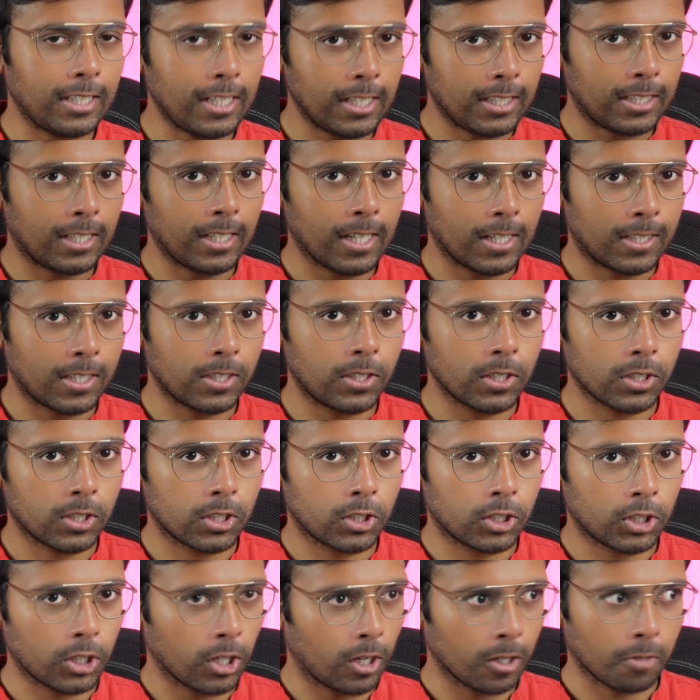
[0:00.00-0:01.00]
easier to just
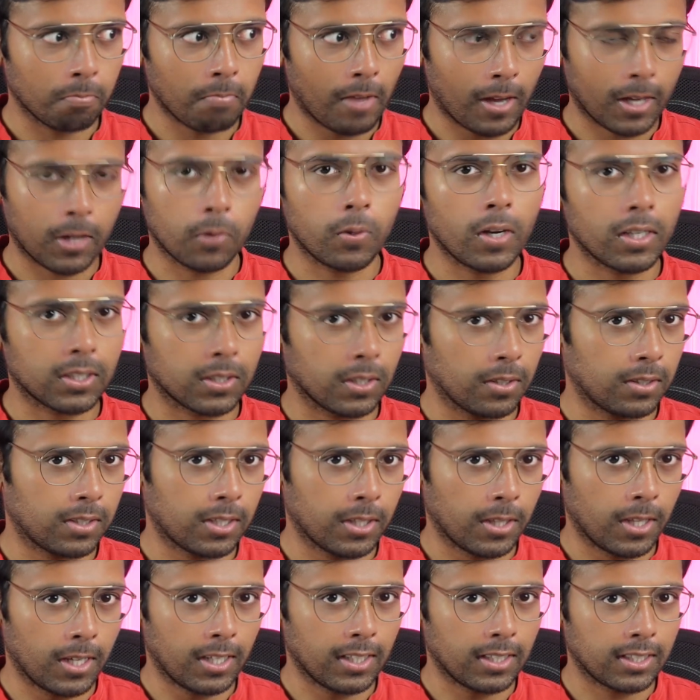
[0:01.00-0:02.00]
chuck macOS onto
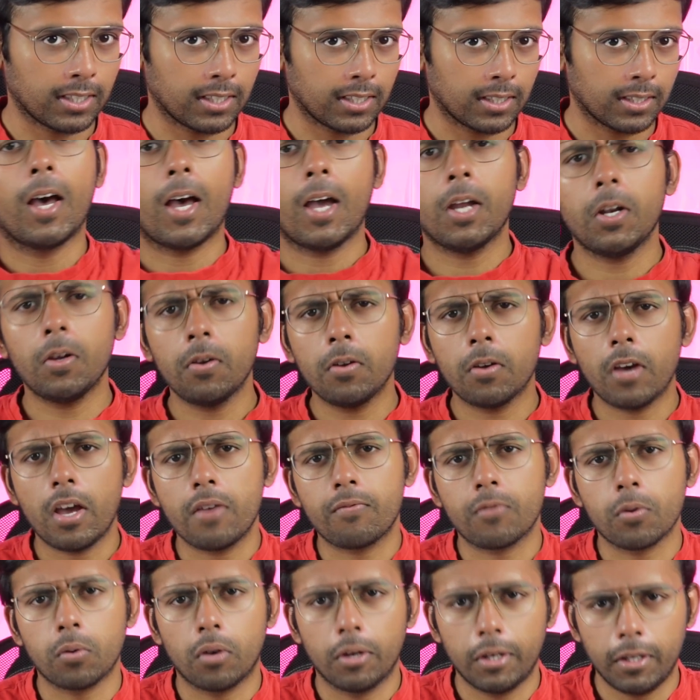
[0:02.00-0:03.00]
this. I know not
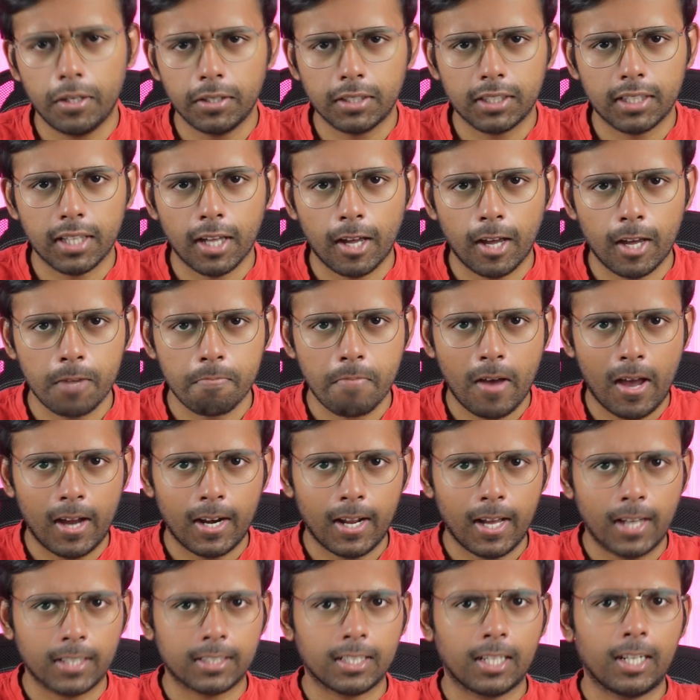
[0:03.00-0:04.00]
everyone uses the iPad
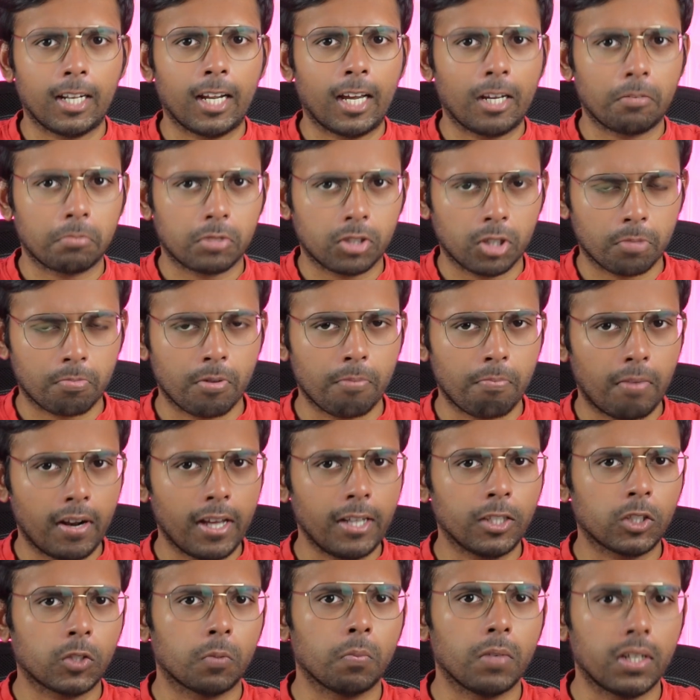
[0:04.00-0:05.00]
as a laptop
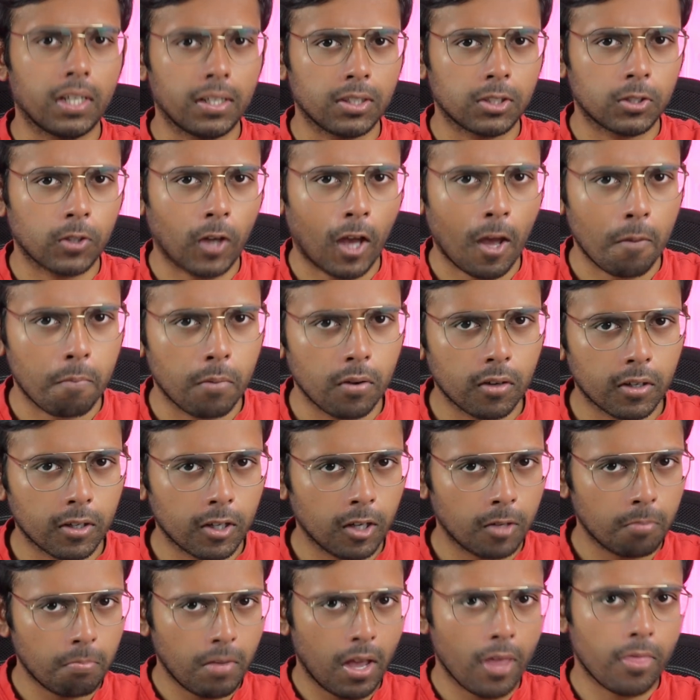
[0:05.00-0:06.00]
replacement, and so Apple
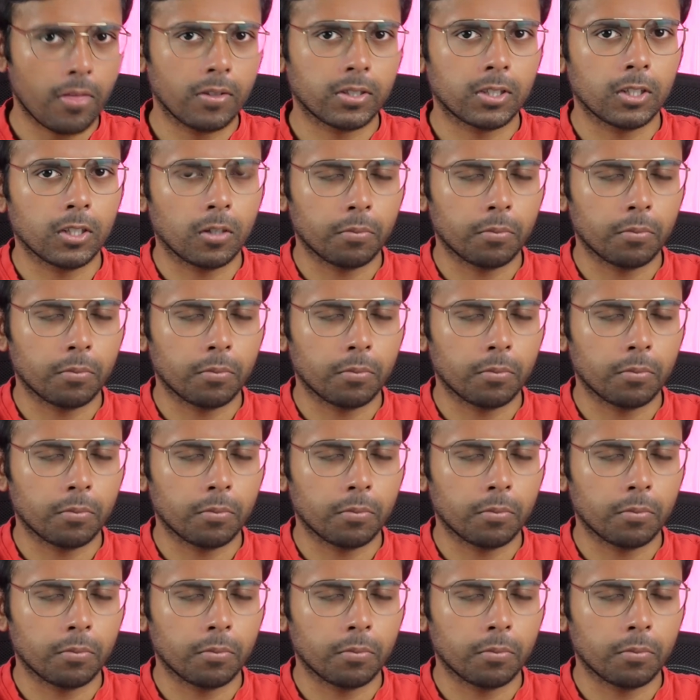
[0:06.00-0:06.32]
could make this an